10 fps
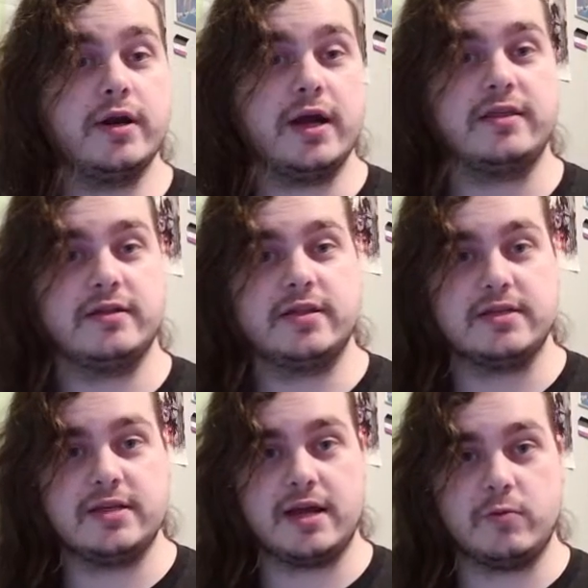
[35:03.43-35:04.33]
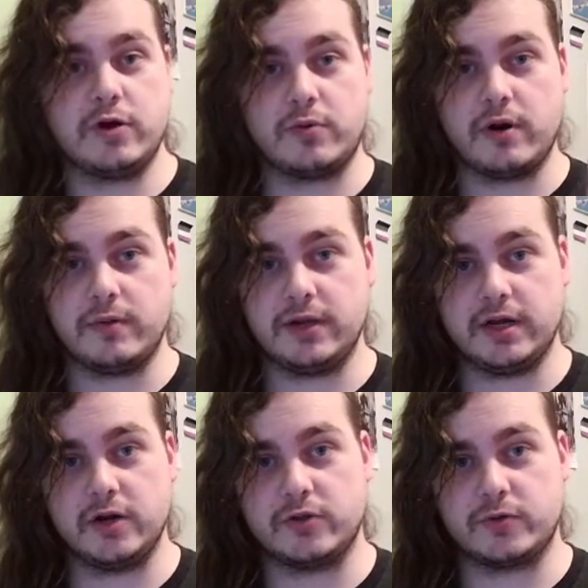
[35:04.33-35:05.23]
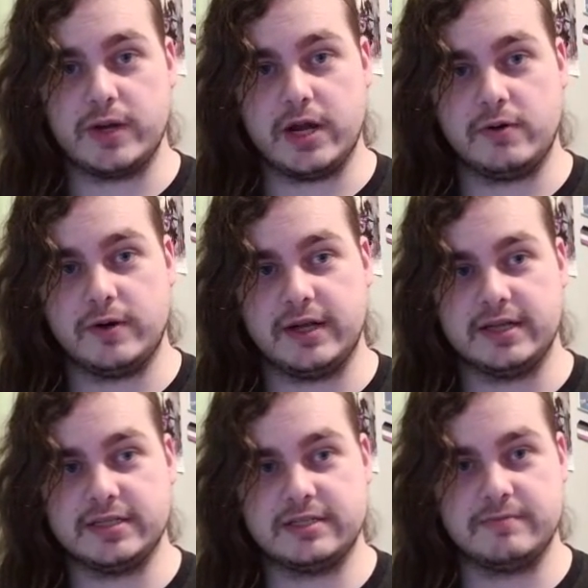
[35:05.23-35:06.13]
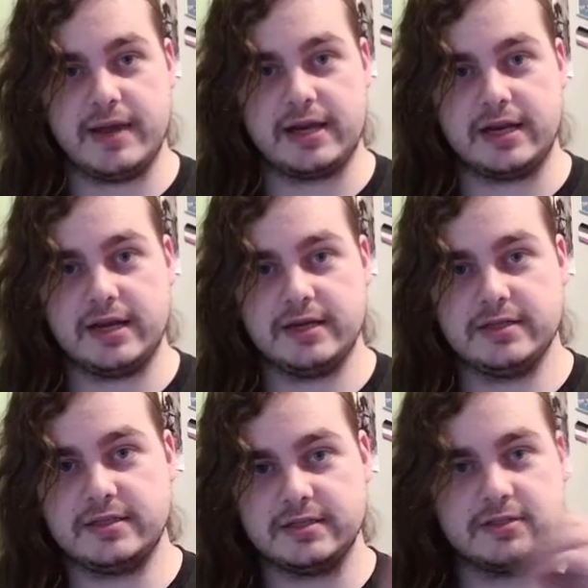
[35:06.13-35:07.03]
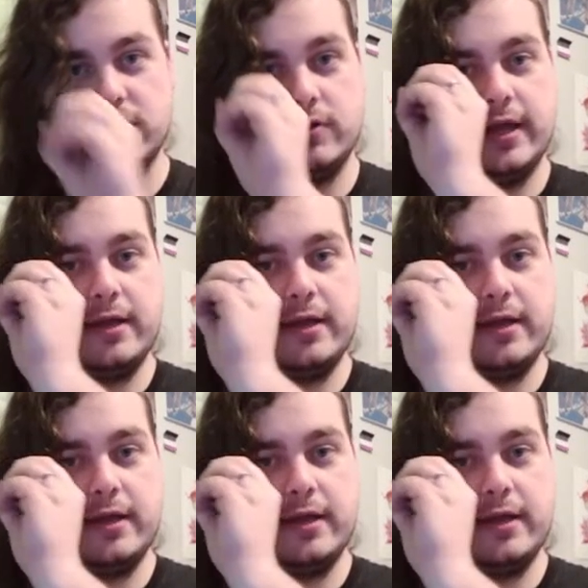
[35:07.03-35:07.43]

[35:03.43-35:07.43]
think that Damwon are probably going to go 3-0 against Mad Lions, so